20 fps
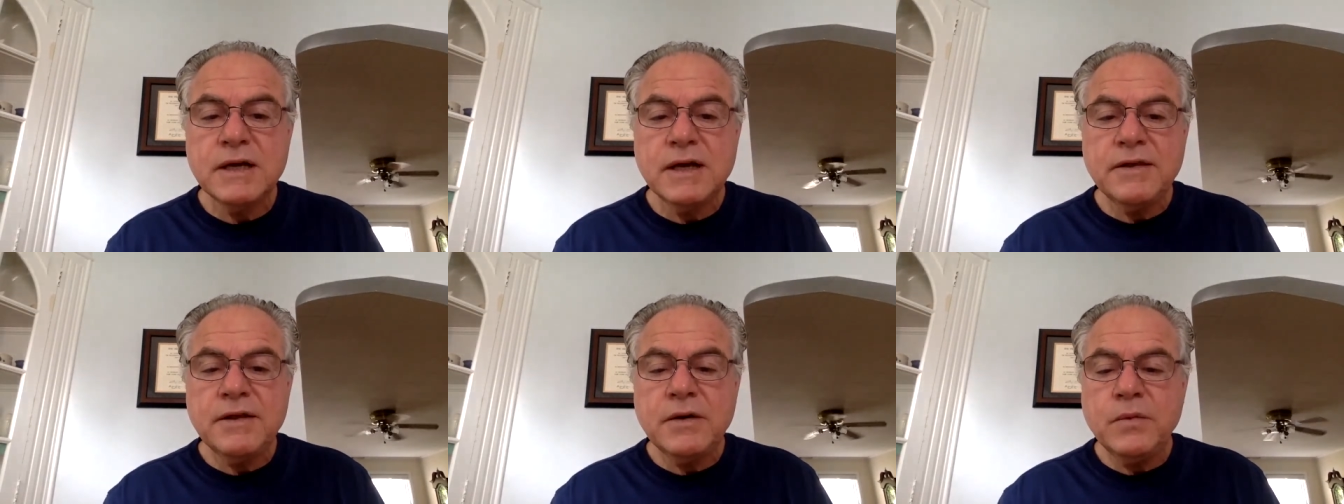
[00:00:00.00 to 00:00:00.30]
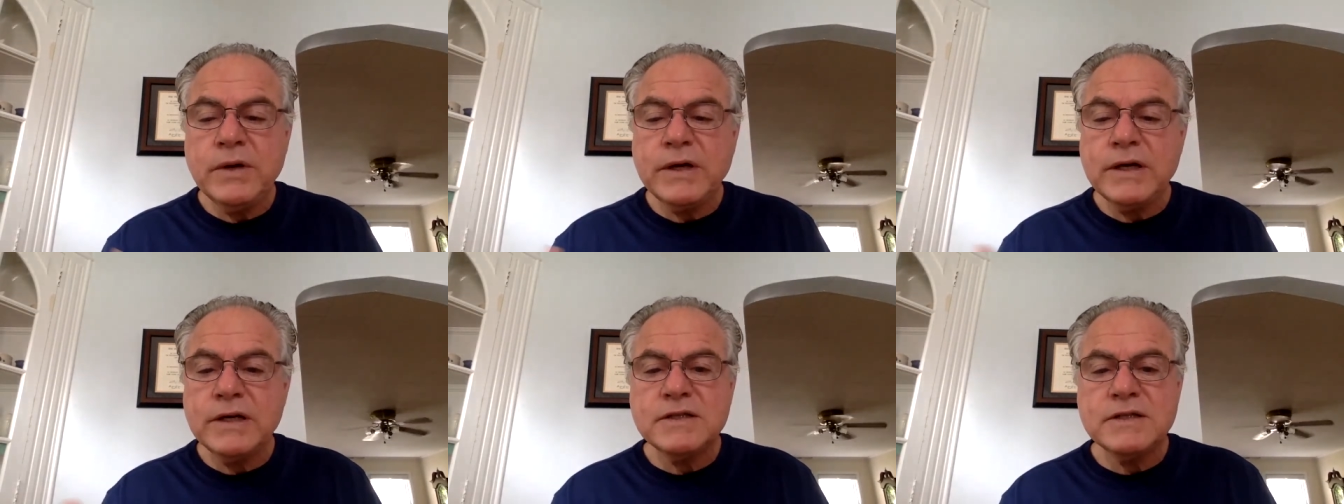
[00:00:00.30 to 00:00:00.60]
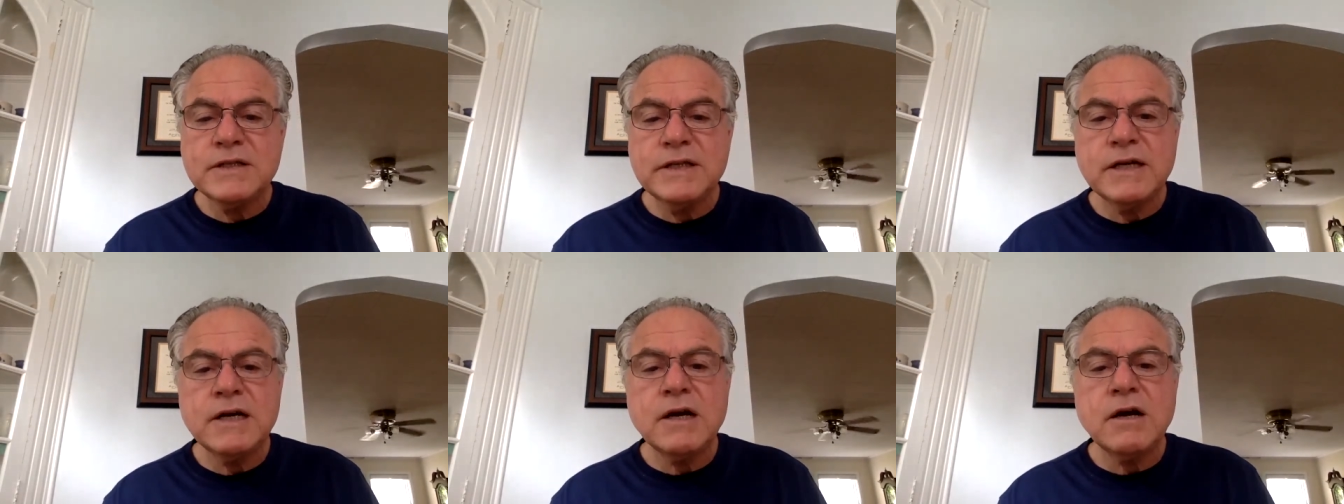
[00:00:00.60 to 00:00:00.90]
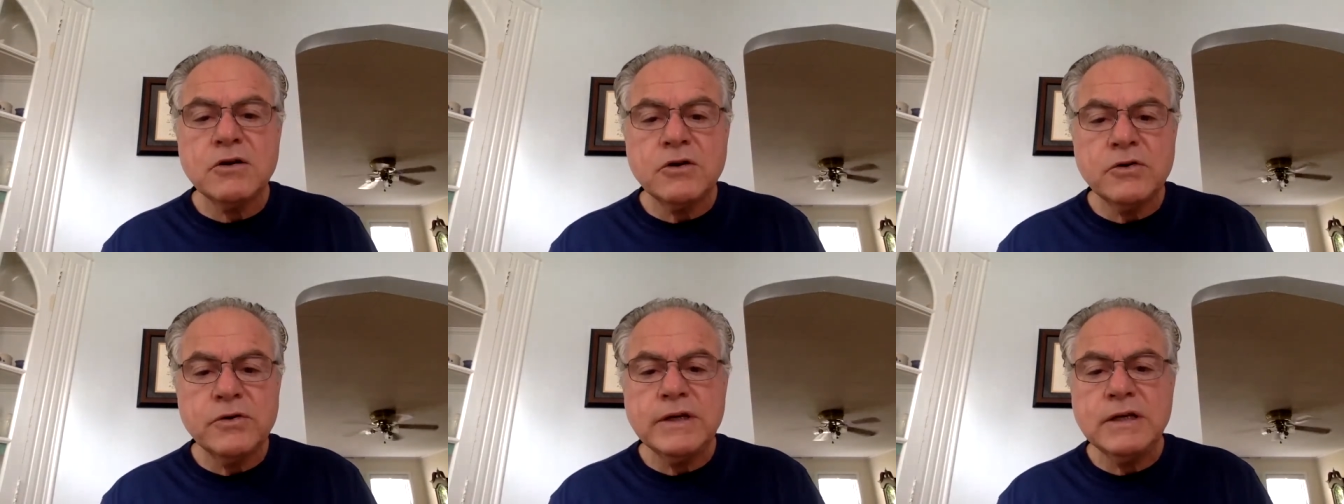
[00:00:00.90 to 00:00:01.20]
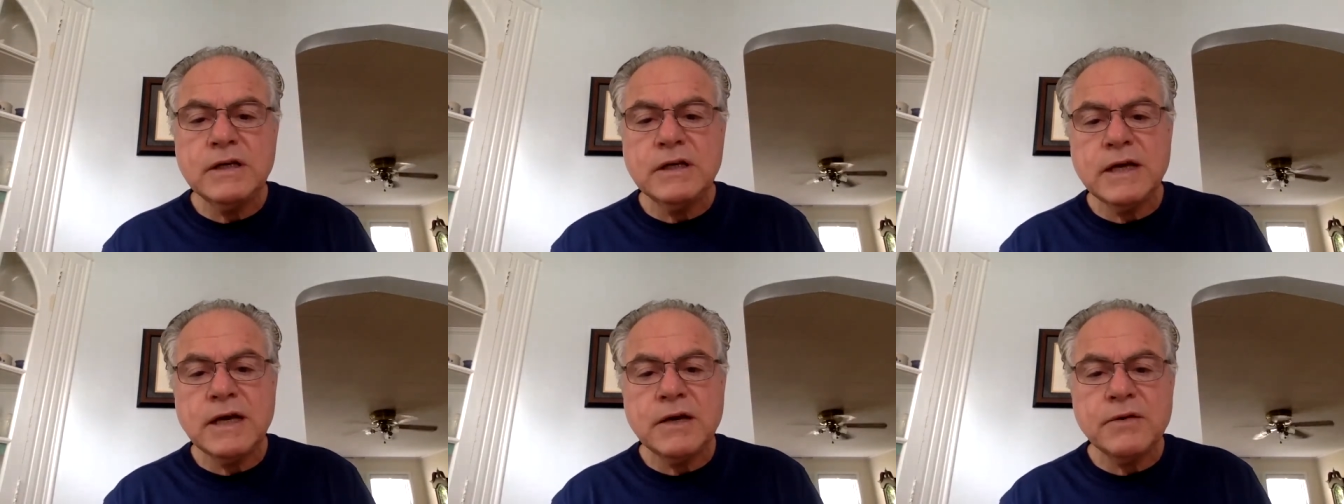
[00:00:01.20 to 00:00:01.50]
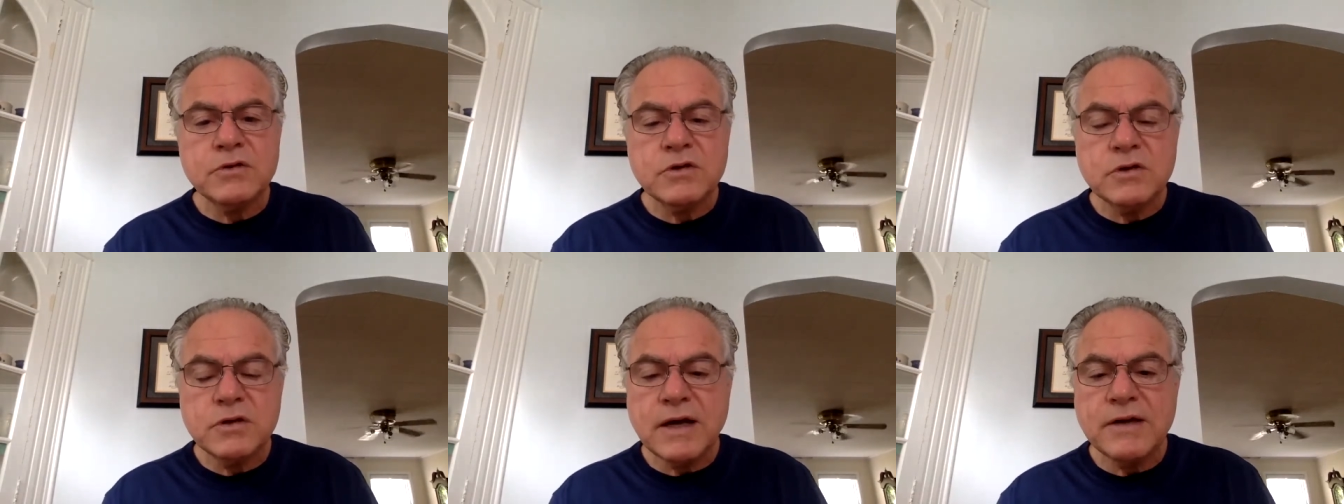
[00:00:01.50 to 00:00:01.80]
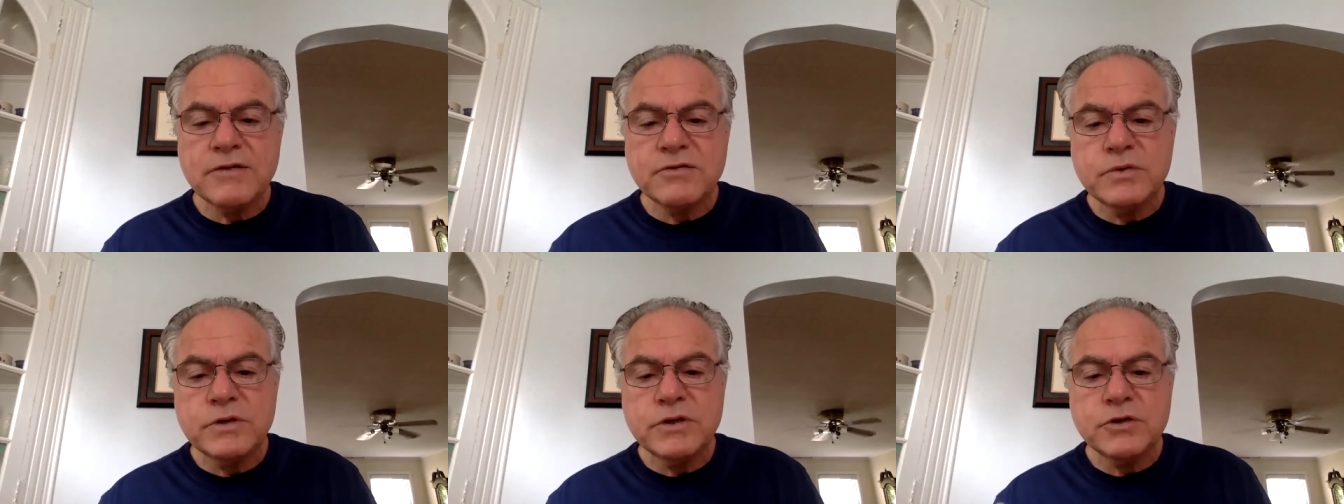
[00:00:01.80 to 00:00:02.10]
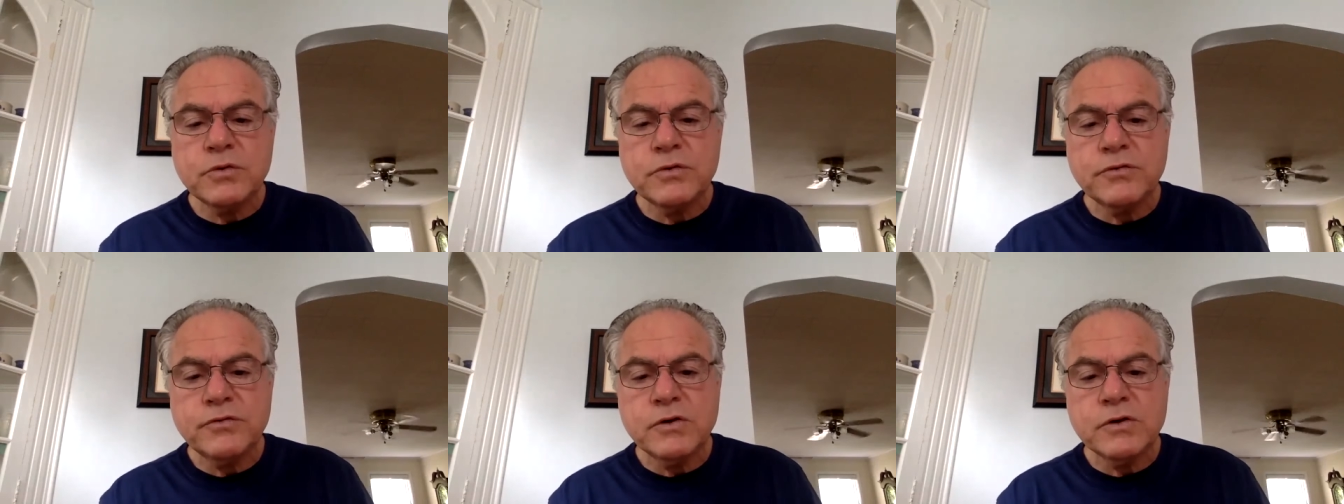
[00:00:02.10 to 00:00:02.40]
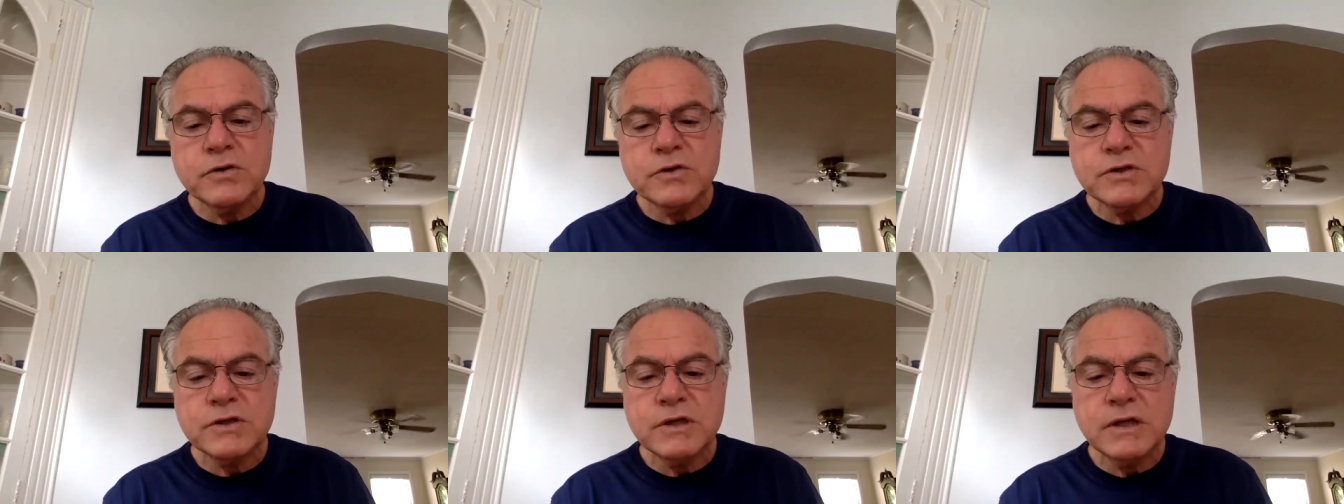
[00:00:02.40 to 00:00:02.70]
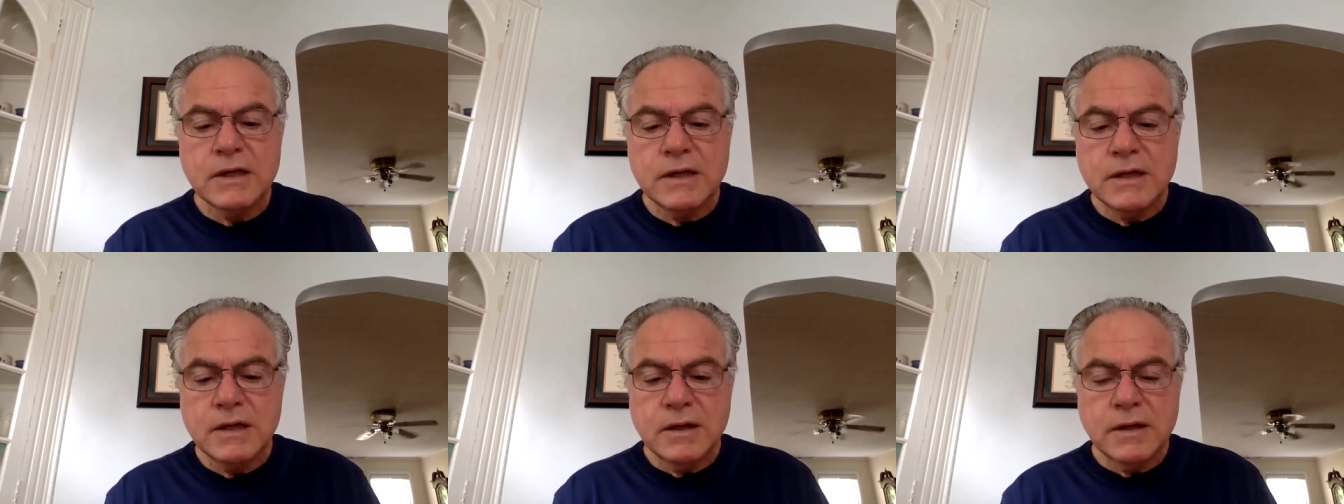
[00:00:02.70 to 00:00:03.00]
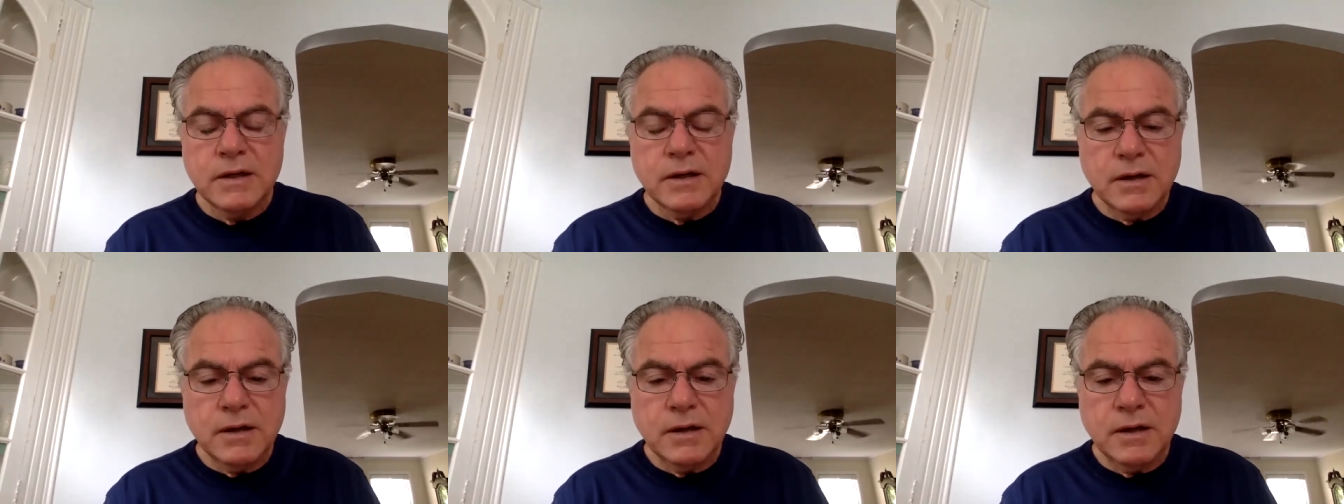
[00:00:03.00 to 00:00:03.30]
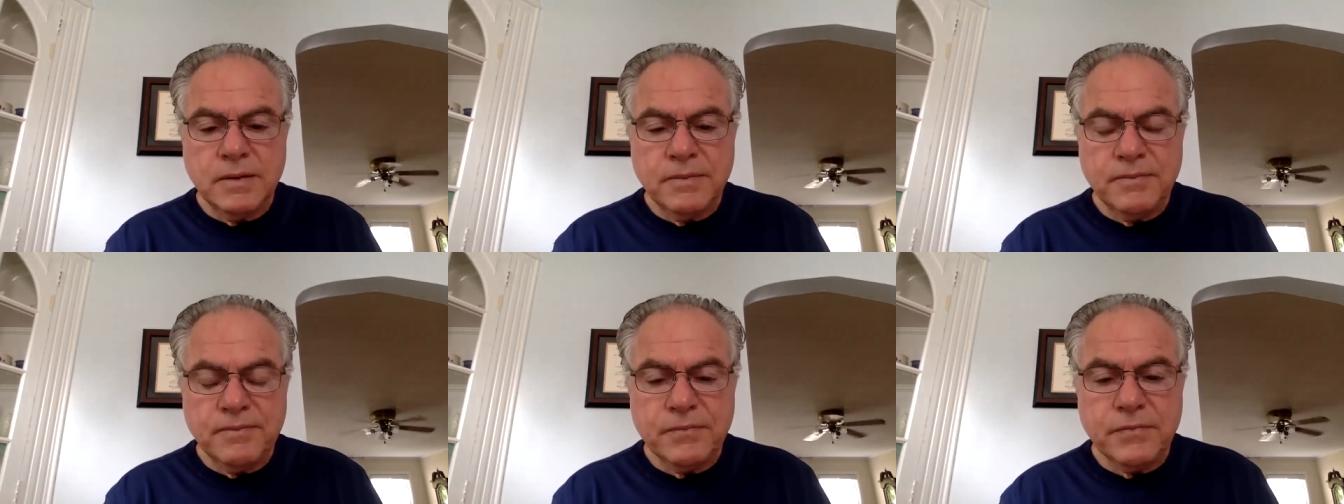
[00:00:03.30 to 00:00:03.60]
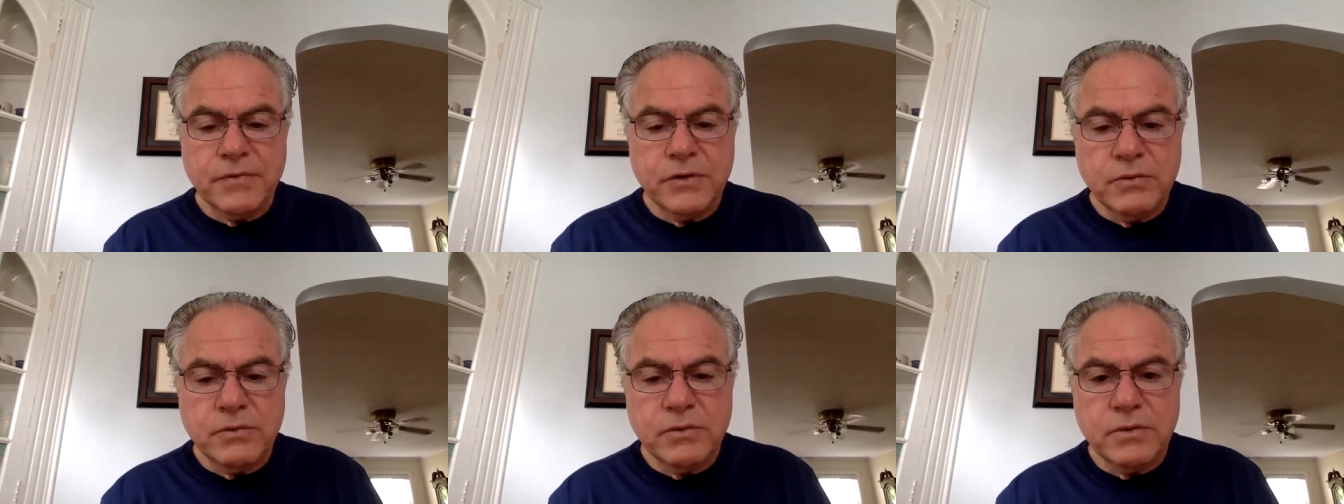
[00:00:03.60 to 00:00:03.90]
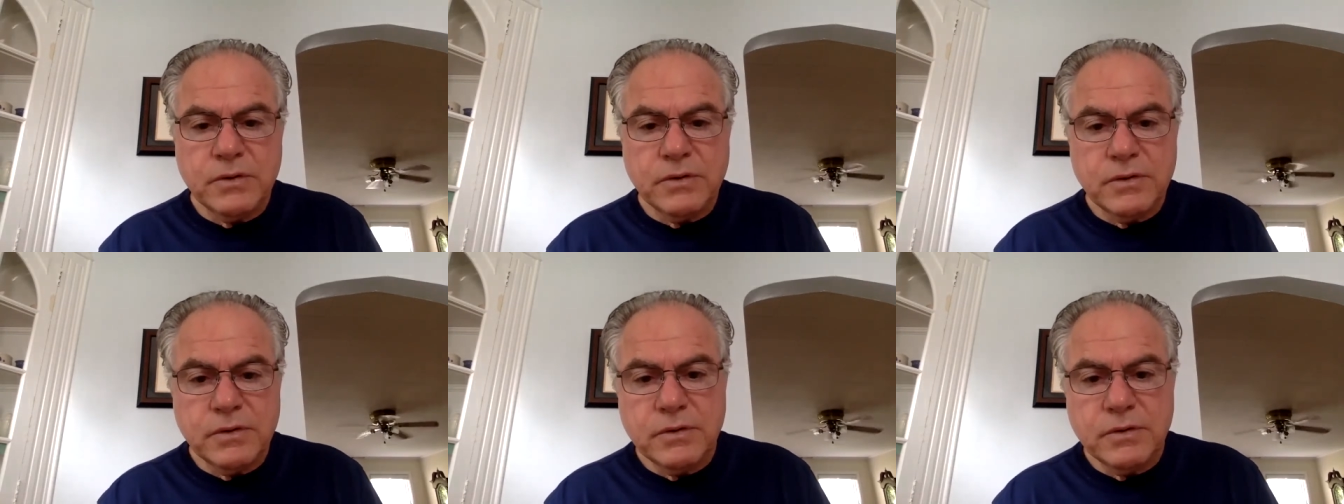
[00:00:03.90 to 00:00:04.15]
and then we can see concretely as, as we traverse um, the